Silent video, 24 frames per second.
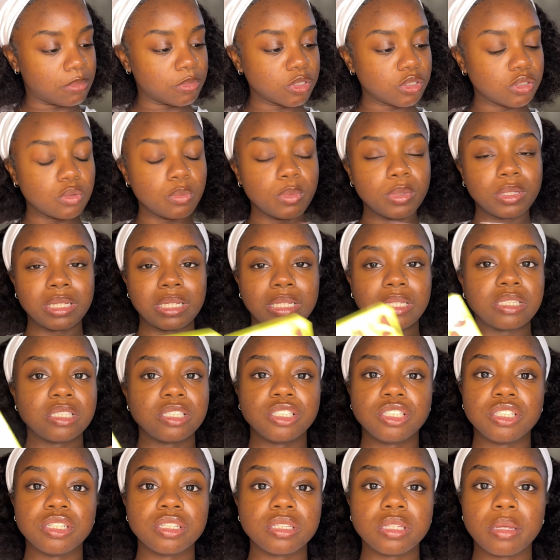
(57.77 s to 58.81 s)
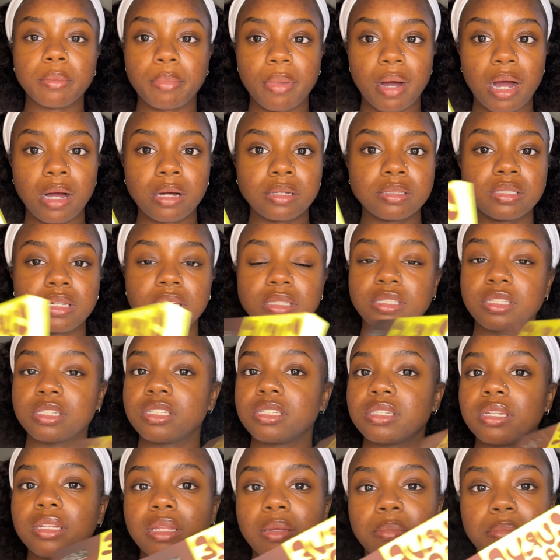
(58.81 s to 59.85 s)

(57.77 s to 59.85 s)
assuming that this is just a box because it's still in